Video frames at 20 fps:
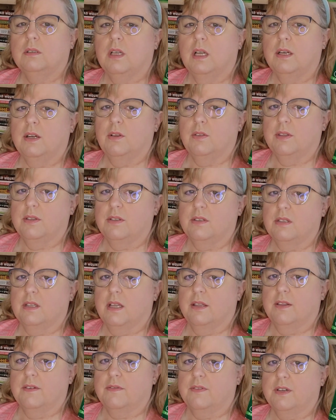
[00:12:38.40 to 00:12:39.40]
I know this is
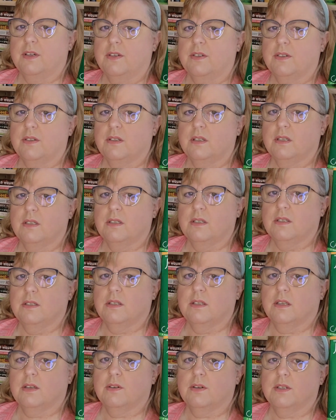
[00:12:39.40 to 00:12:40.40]
not the first. This is
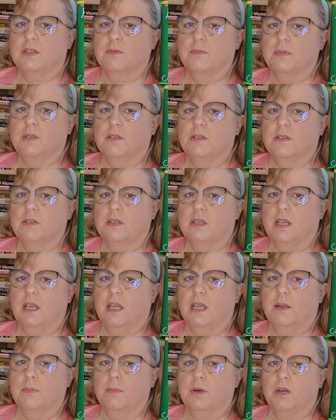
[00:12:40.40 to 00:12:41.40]
the Christmas
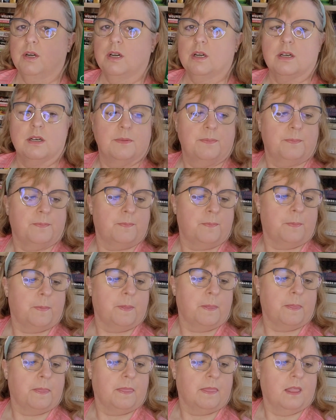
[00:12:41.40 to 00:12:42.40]
Cake Murder.
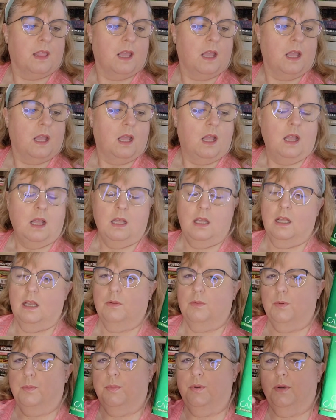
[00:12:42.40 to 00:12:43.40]
And I
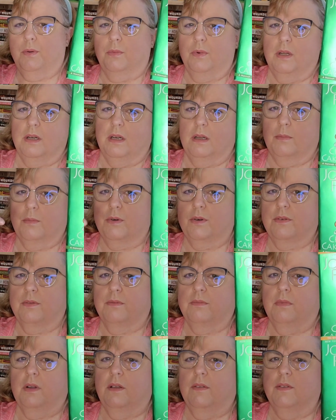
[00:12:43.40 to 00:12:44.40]
will put what
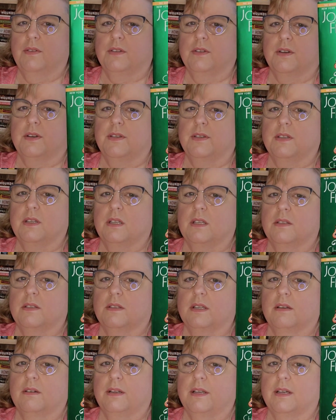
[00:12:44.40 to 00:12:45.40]
number of the series it is
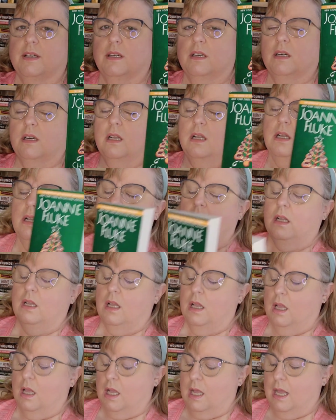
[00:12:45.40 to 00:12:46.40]
down here.
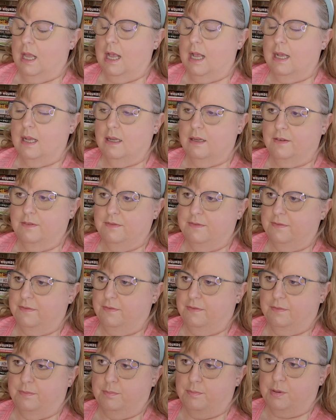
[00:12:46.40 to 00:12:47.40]
I have
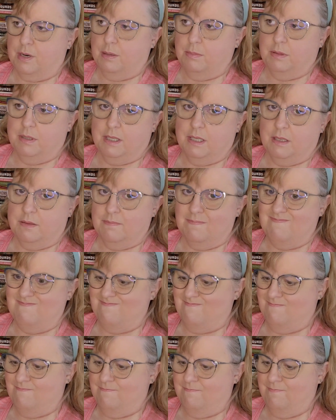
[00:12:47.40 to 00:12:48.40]
probably
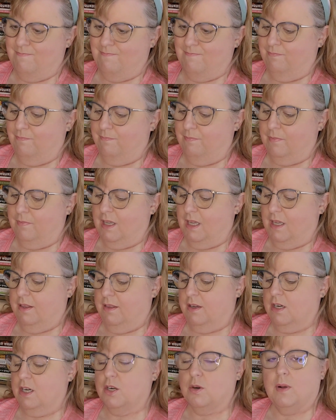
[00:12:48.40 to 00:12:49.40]
a
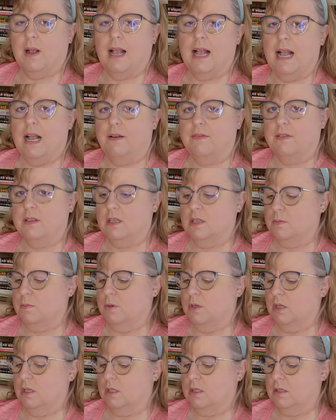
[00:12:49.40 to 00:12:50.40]
third to a half of these
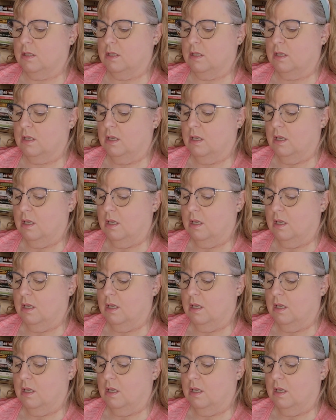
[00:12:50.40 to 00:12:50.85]
books.